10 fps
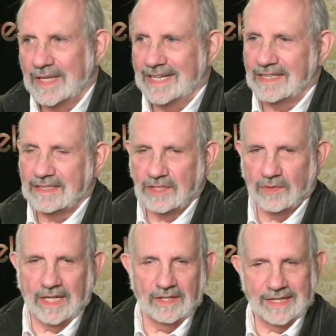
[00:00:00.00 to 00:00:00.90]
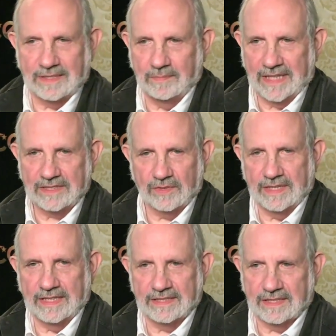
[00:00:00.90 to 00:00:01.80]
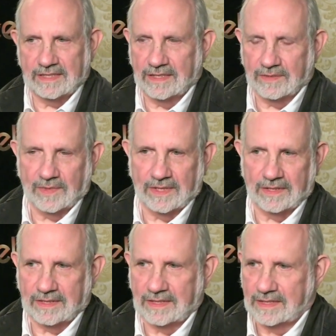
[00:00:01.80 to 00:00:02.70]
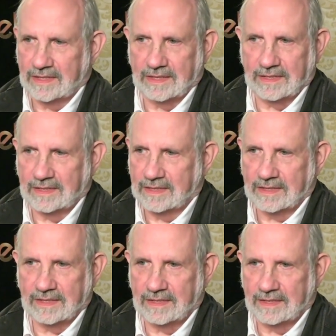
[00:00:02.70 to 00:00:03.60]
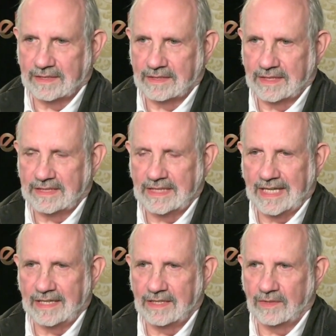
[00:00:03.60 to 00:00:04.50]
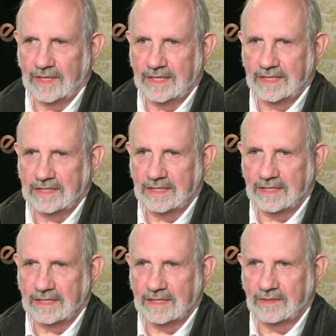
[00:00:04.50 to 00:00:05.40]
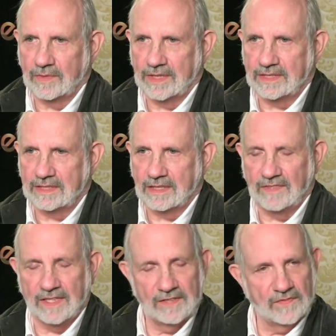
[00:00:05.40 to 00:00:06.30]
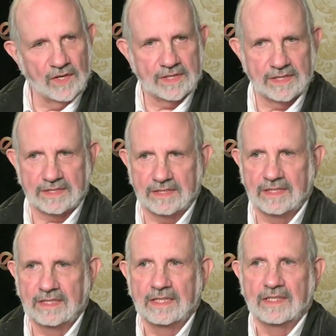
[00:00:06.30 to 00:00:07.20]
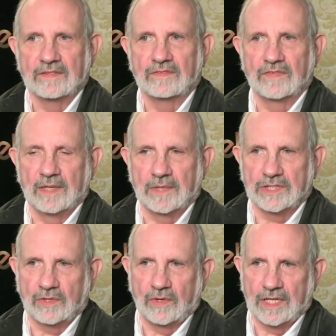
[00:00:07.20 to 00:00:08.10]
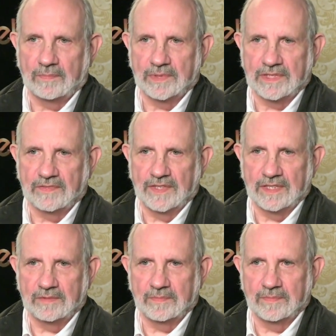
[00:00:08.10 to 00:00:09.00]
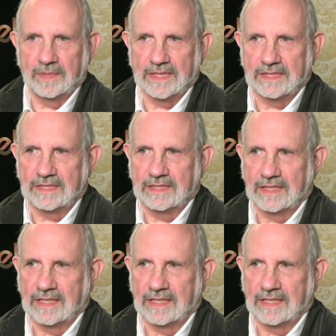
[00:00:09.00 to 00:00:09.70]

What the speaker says: Well, Toronto has the best audiences in the world. The Italian audience was very focused, very much caught up with the film, but